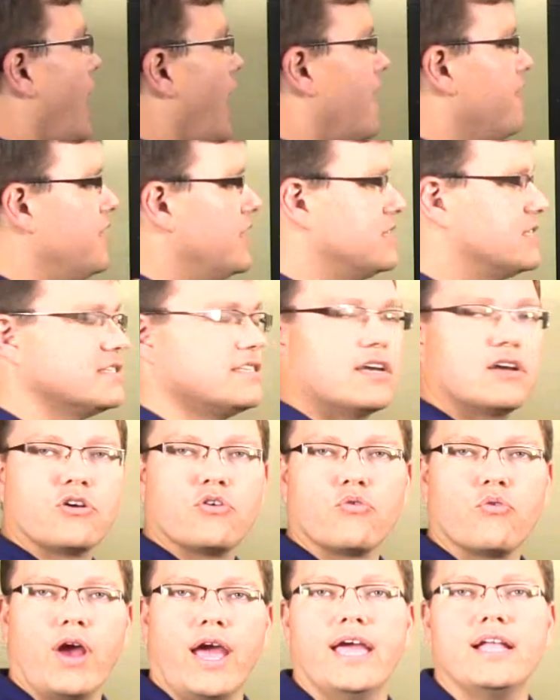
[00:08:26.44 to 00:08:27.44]
And this is a
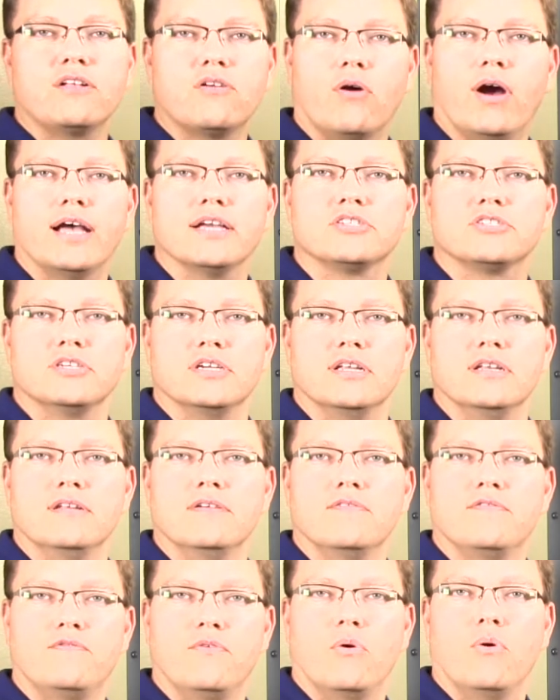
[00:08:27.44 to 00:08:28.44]
great question
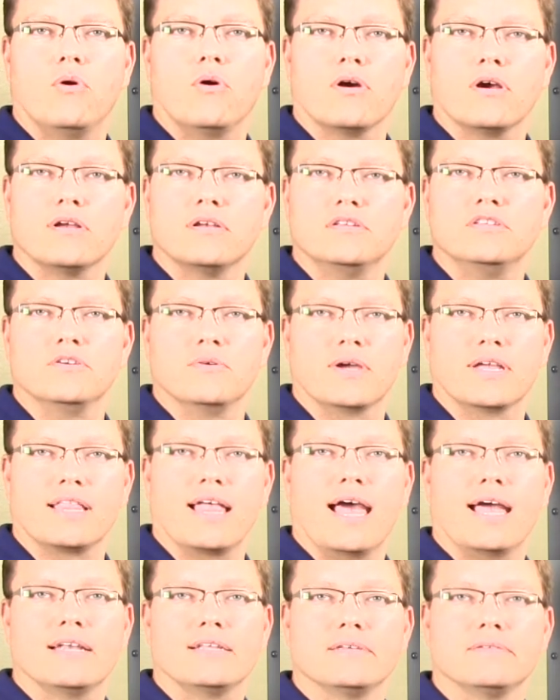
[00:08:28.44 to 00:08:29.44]
for doing
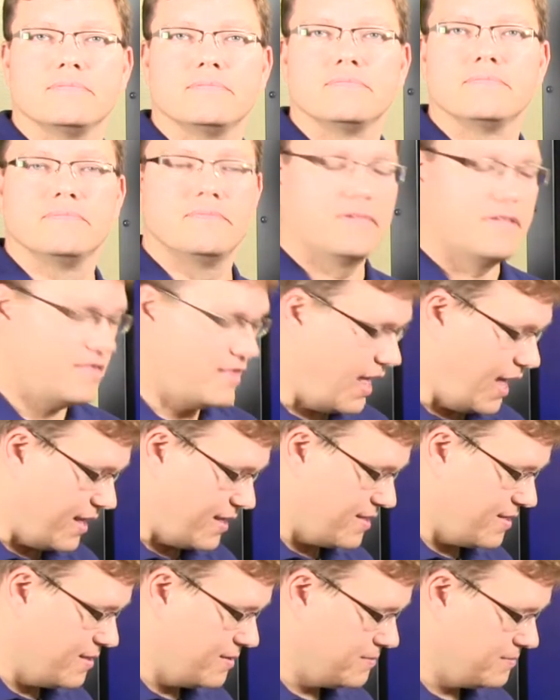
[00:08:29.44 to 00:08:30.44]
that.
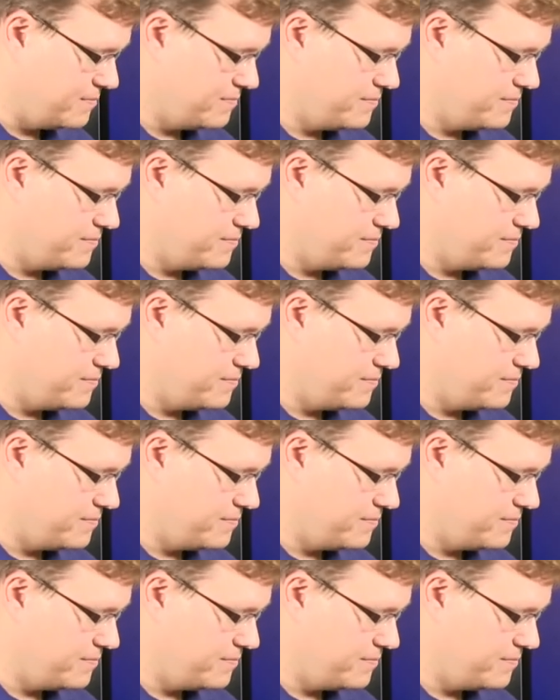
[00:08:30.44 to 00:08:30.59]
Thanks.